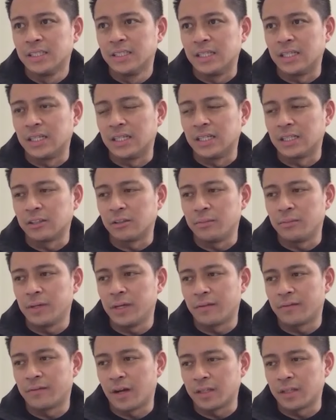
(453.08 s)
uh, to
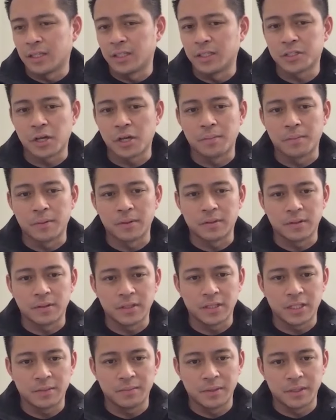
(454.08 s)
me, I've gotten this
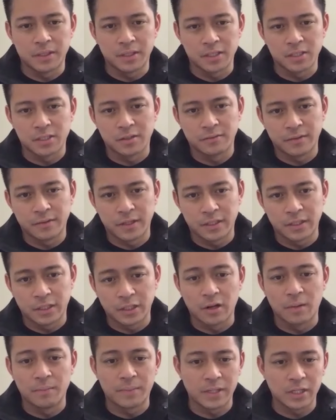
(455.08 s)
opportunity because of uh, the
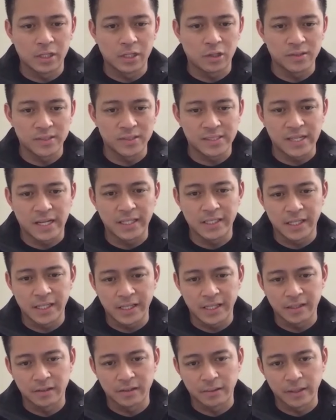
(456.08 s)
company called Side
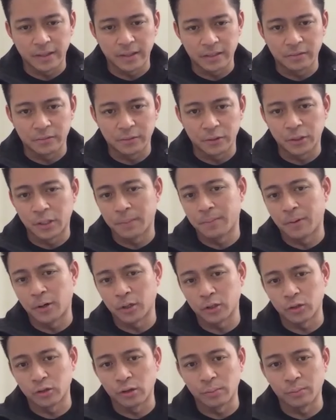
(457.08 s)
Inc., right? Where they
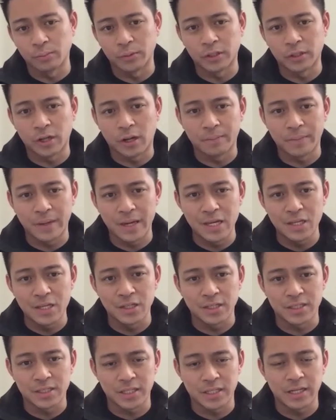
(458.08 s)
partner up with top
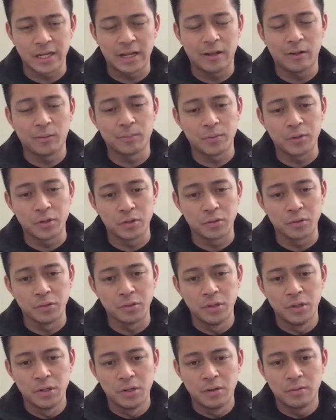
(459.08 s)
agents and help
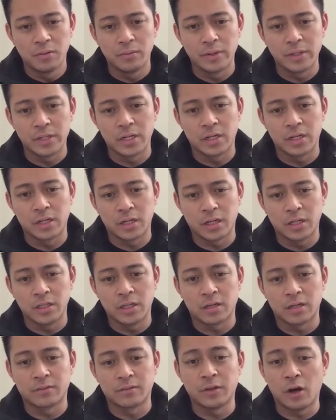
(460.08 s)
you with uh, a
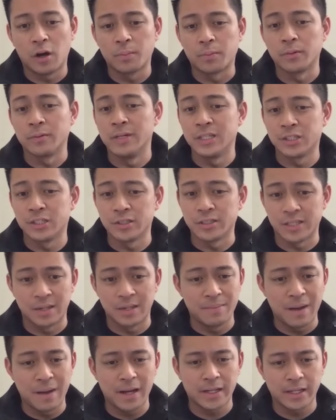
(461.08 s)
lot of the operations and
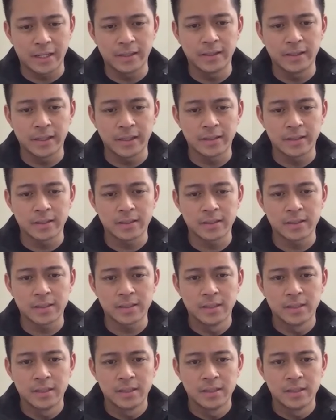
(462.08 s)
the back end things.